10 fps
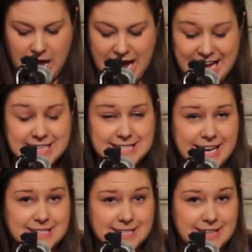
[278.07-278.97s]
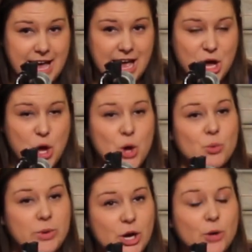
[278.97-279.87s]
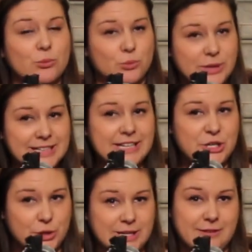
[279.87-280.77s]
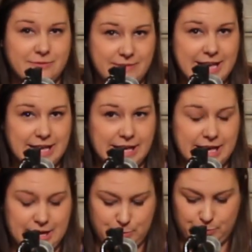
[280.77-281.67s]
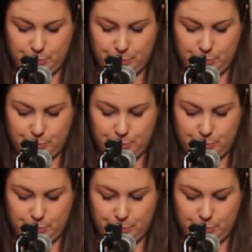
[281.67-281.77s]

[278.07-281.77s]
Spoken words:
I say to that, we are really good at faking it.